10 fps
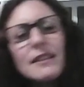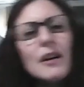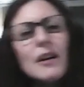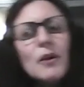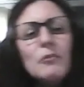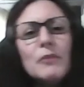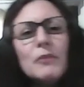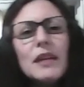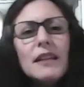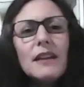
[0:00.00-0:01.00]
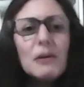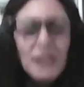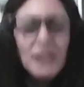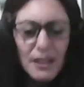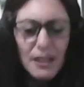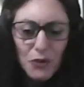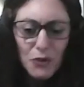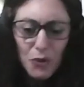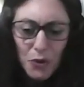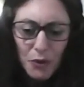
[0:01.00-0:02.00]
in our second
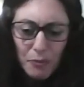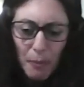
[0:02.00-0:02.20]
talk.